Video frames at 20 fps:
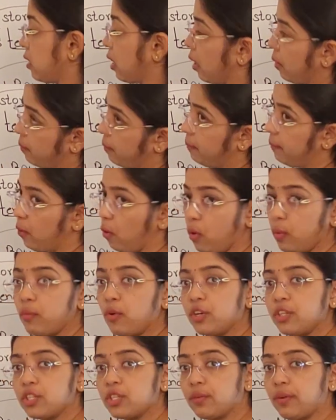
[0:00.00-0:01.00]
Our long
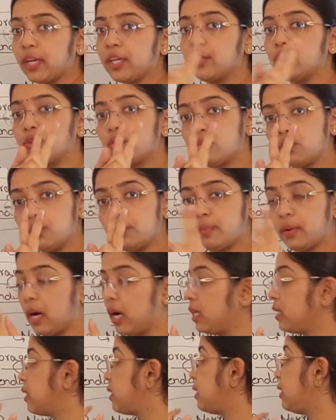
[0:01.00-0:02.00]
bone is divided into two
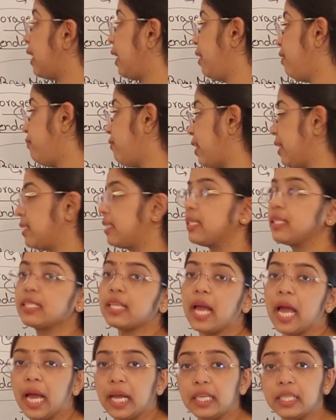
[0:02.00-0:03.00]
parts, diaphysis
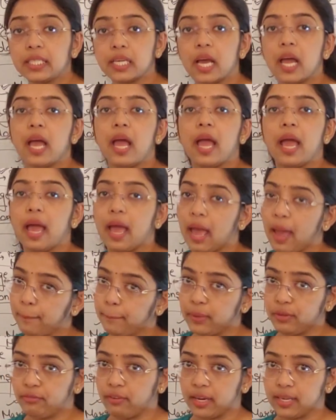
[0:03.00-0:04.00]
and
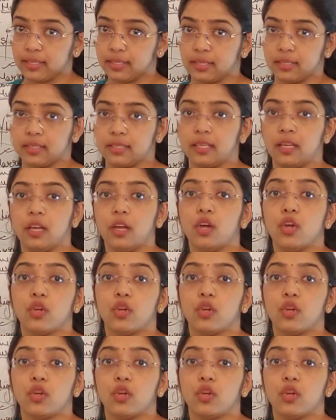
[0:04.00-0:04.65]
epiphysis.